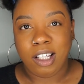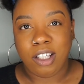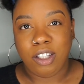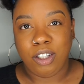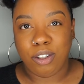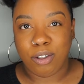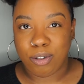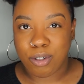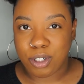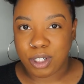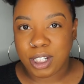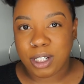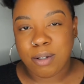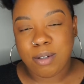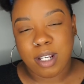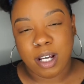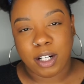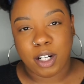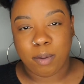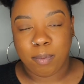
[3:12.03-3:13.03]
usually you
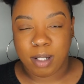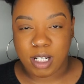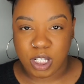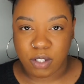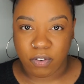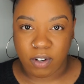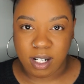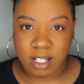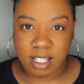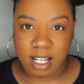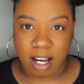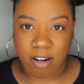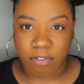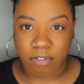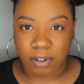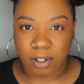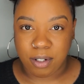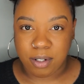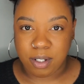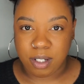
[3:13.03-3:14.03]
tell your best friends that
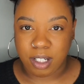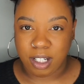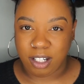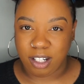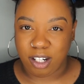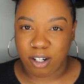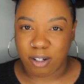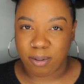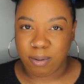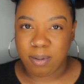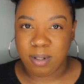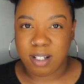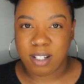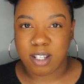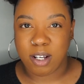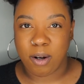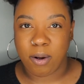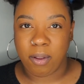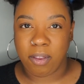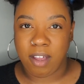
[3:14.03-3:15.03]
first, you know?
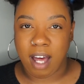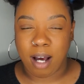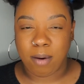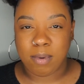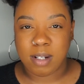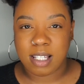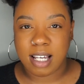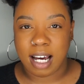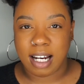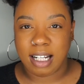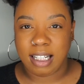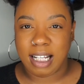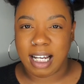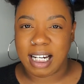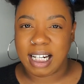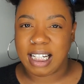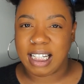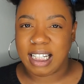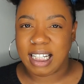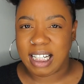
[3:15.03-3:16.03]
So that was kind of
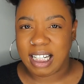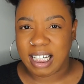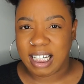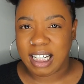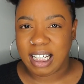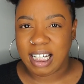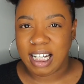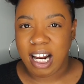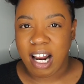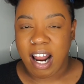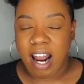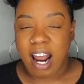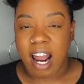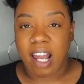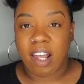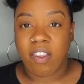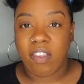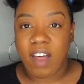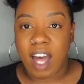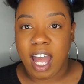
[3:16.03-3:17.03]
like a eh.
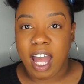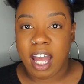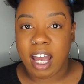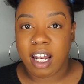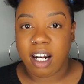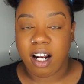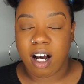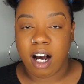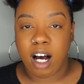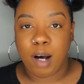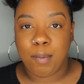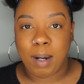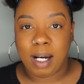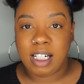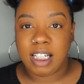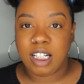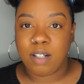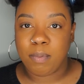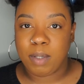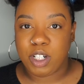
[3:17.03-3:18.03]
And then um, I
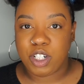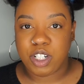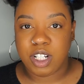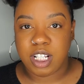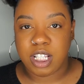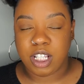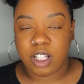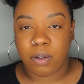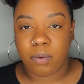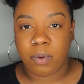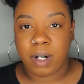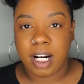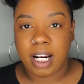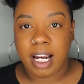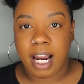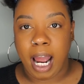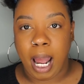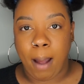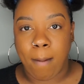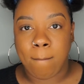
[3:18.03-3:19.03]
didn't mention this in the
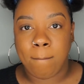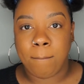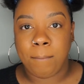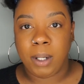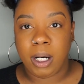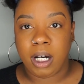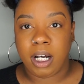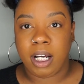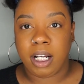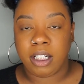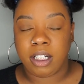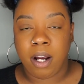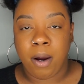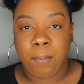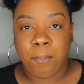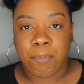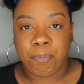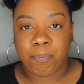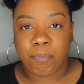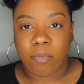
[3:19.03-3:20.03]
recap, but
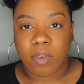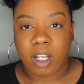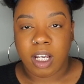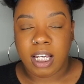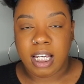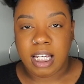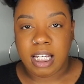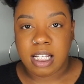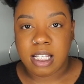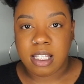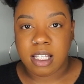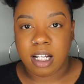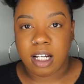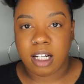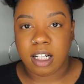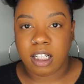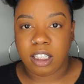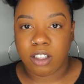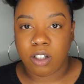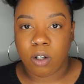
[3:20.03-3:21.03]
Issa
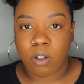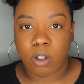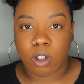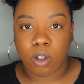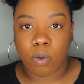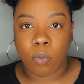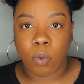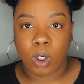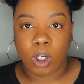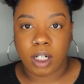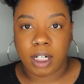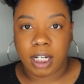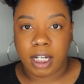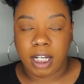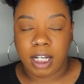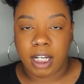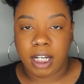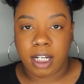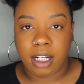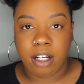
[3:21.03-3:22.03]
and Condola are
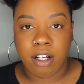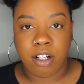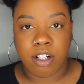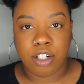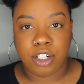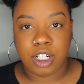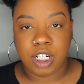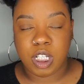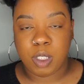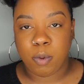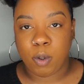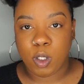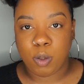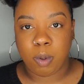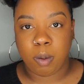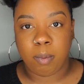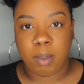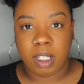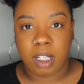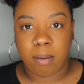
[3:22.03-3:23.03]
working. She's supposed to
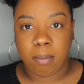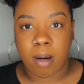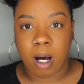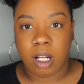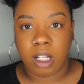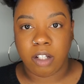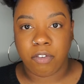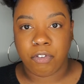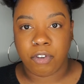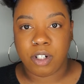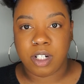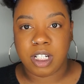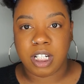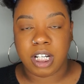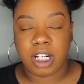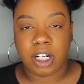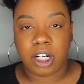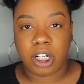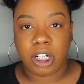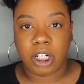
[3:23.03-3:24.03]
be meeting Molly for
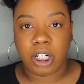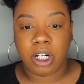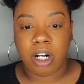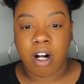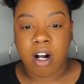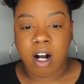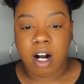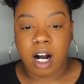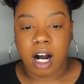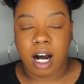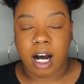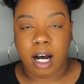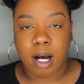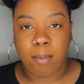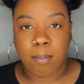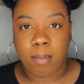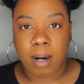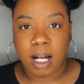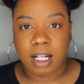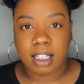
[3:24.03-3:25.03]
dinner.
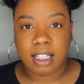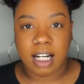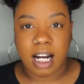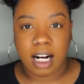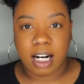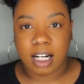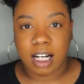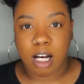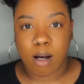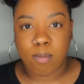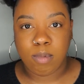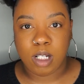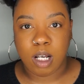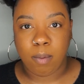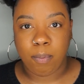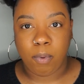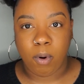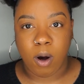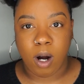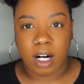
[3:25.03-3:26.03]
Um, Molly kind of comes
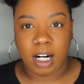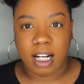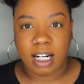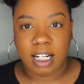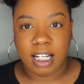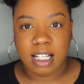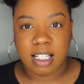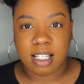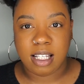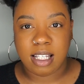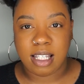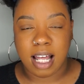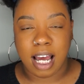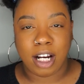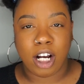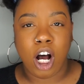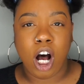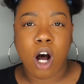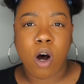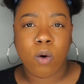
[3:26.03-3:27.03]
up on it. Issa's
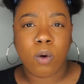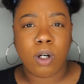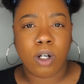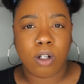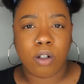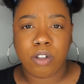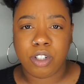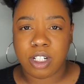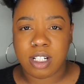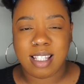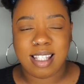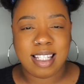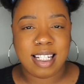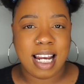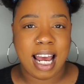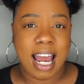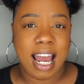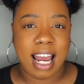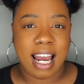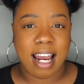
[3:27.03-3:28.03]
like, oh girl, just
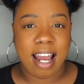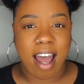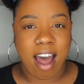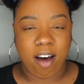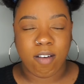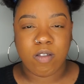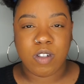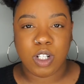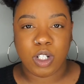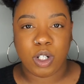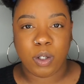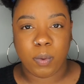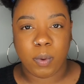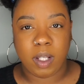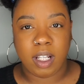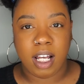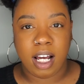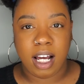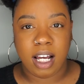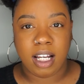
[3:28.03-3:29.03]
stay, have dinner
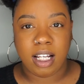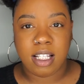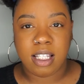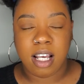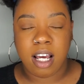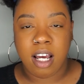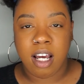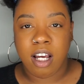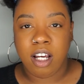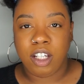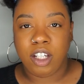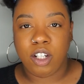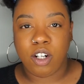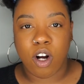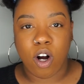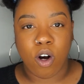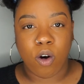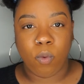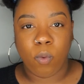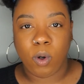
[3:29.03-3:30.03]
with us. You
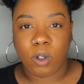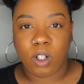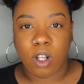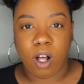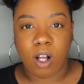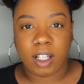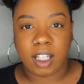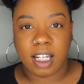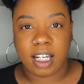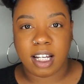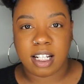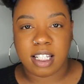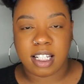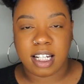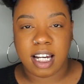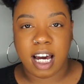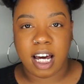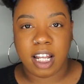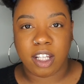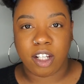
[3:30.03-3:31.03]
know, we'll all kick it
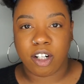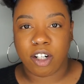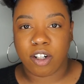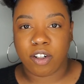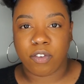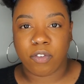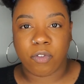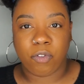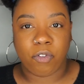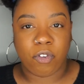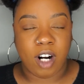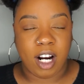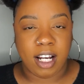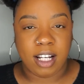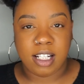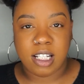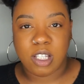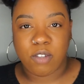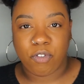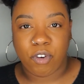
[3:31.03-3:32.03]
together,
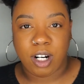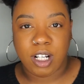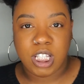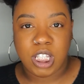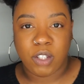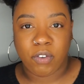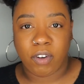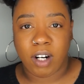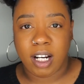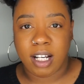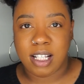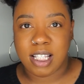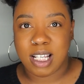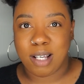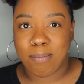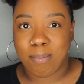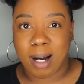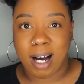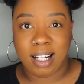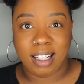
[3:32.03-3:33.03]
friends, friends, friends.
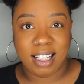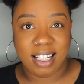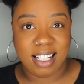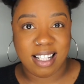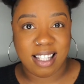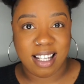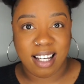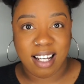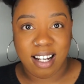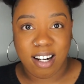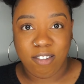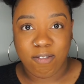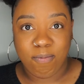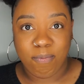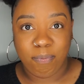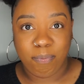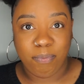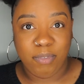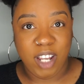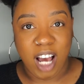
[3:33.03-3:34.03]
And Molly's
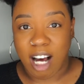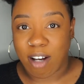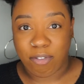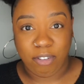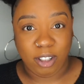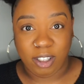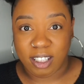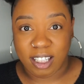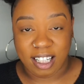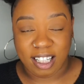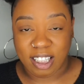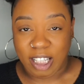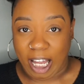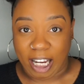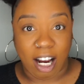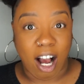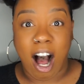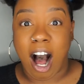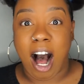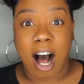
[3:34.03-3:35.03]
not feeling it.
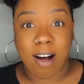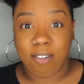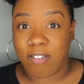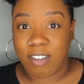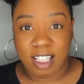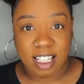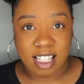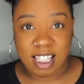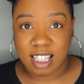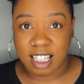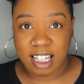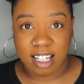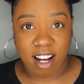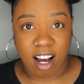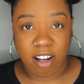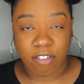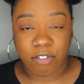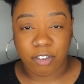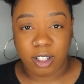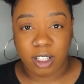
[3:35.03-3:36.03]
Like obviously
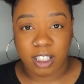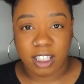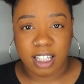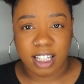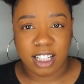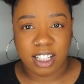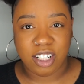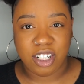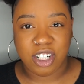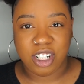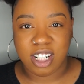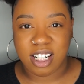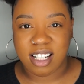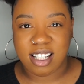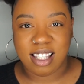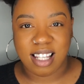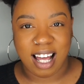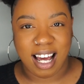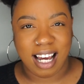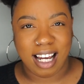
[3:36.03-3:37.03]
not feeling it.
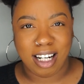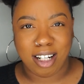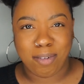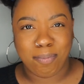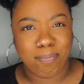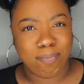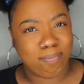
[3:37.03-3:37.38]
She's like,